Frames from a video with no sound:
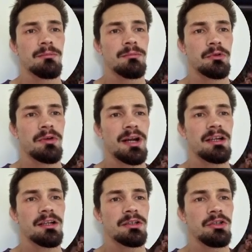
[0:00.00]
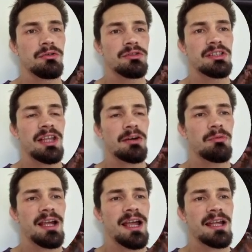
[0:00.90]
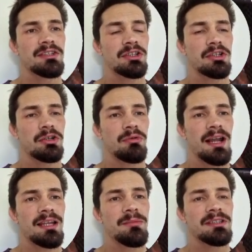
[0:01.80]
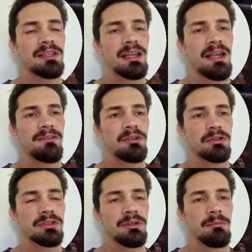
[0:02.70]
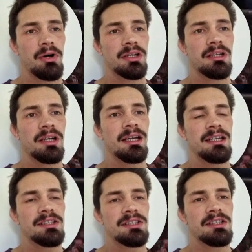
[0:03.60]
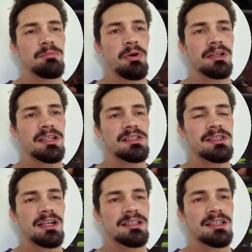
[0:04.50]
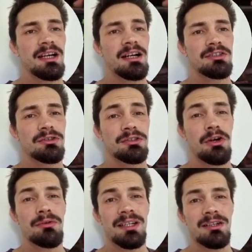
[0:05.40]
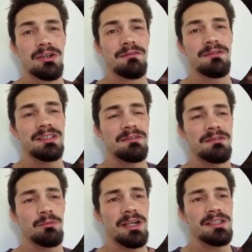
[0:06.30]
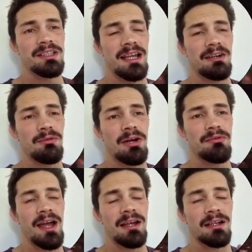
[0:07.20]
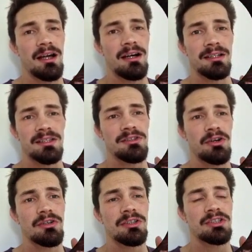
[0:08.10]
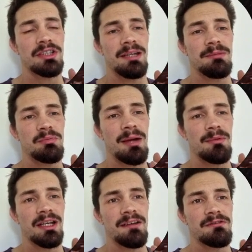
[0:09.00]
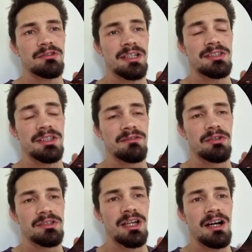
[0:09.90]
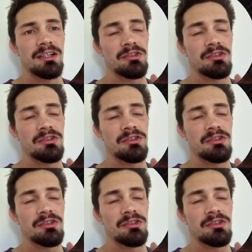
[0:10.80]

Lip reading: McGregor uses that right hand to corral him into the left hook to the body. You see his Poirier started to guard, so he's already looking for different ways to get around that guard. He's not going to just keep spamming left straights even though he's guarding.